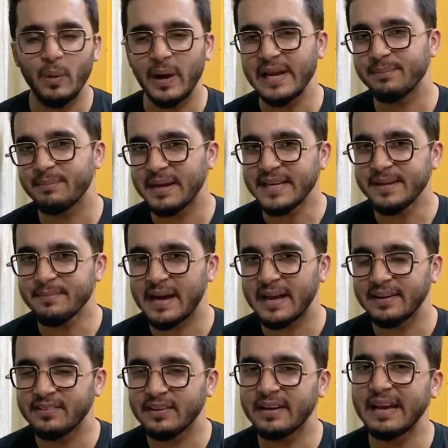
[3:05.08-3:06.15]
While Money
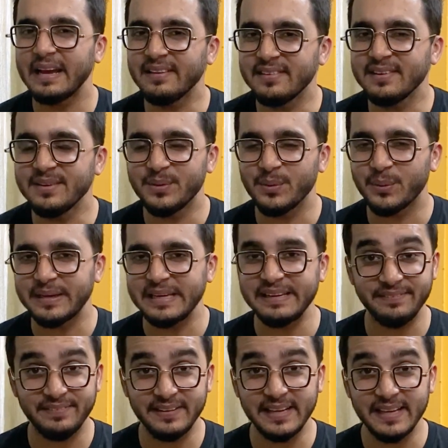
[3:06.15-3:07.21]
Manager isn't
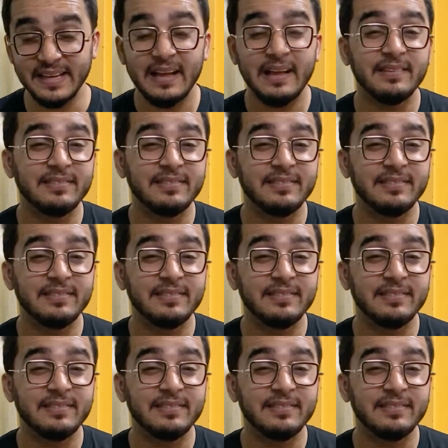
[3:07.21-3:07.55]
totally free,